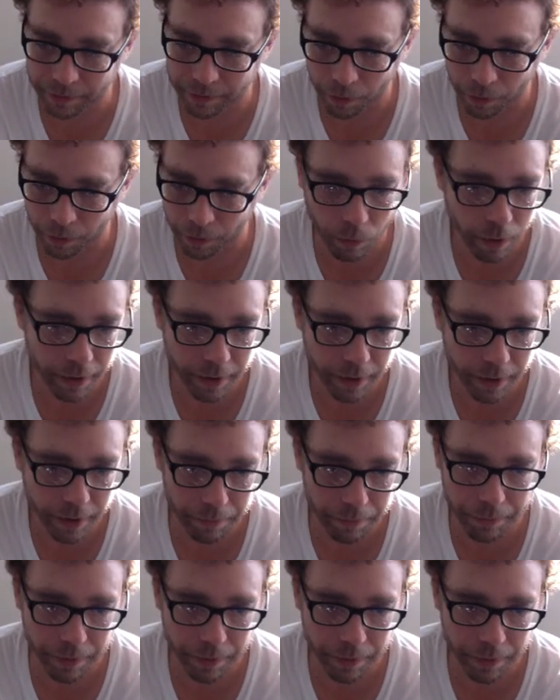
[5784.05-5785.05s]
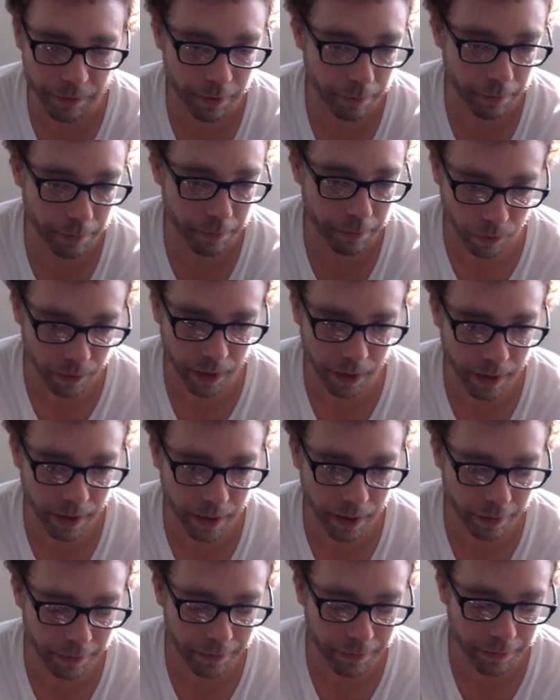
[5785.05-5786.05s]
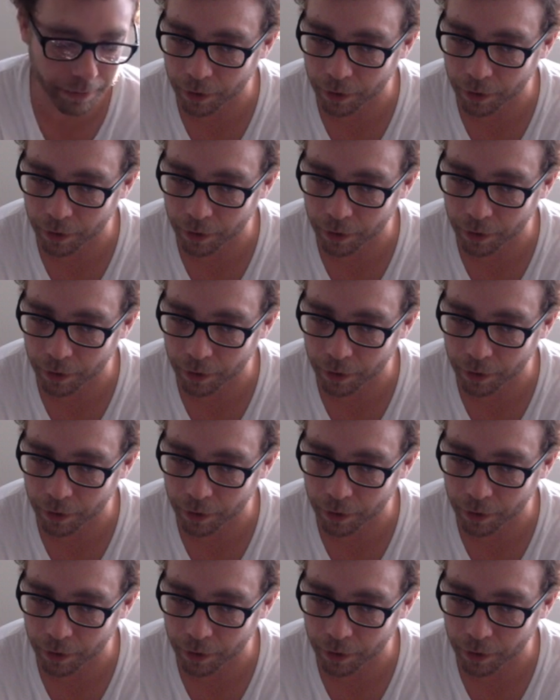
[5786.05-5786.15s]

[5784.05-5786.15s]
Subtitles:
So but you either put 1 guy on